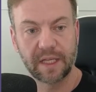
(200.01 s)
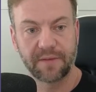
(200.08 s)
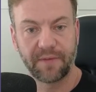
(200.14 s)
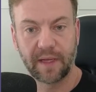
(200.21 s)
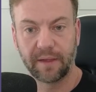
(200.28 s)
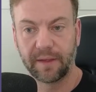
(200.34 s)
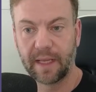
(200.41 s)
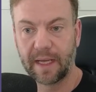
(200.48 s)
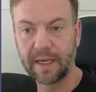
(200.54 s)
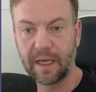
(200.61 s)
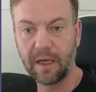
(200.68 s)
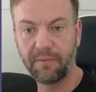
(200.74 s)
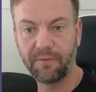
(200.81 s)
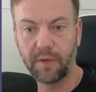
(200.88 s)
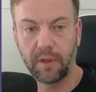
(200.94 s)
Hope you guys
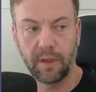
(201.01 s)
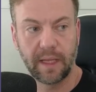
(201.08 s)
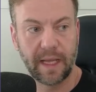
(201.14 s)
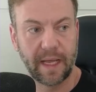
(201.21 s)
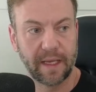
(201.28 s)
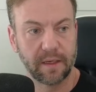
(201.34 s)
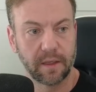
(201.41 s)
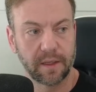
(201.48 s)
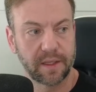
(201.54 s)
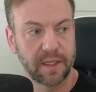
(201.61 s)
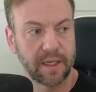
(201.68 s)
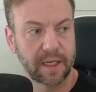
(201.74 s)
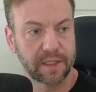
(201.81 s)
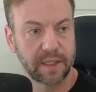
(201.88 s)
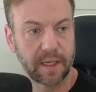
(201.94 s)
found that helpful,
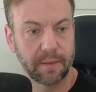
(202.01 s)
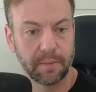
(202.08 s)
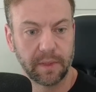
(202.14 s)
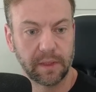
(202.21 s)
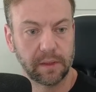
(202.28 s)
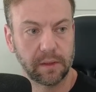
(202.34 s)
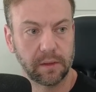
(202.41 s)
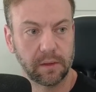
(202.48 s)
and I'll see you next time.